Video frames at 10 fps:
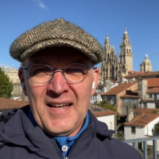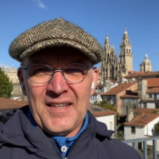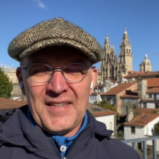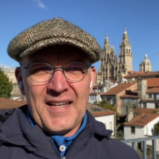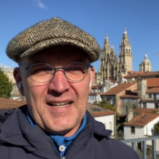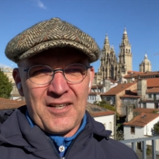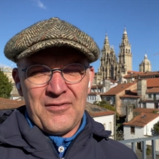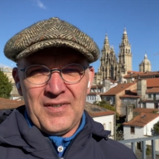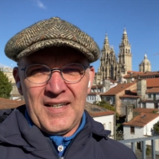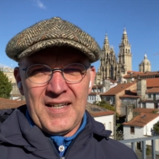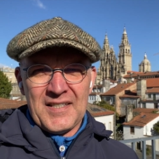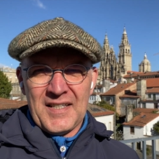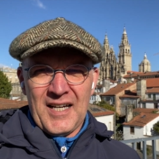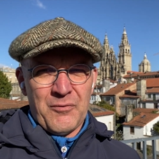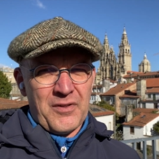and they had like 3 days
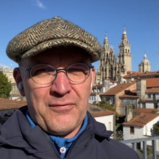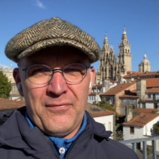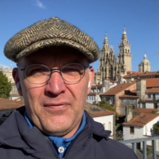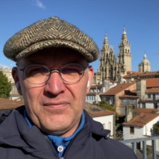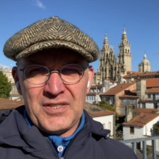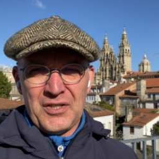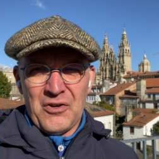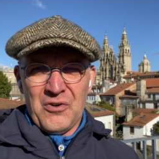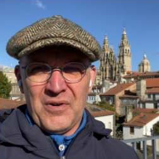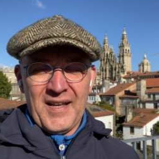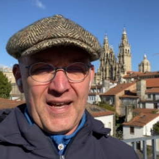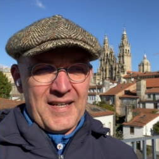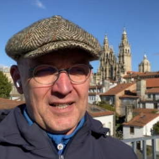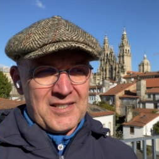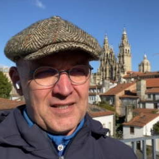now with snow,
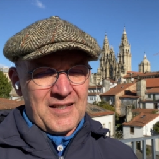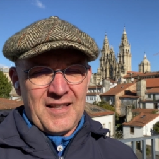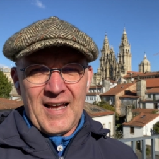and it's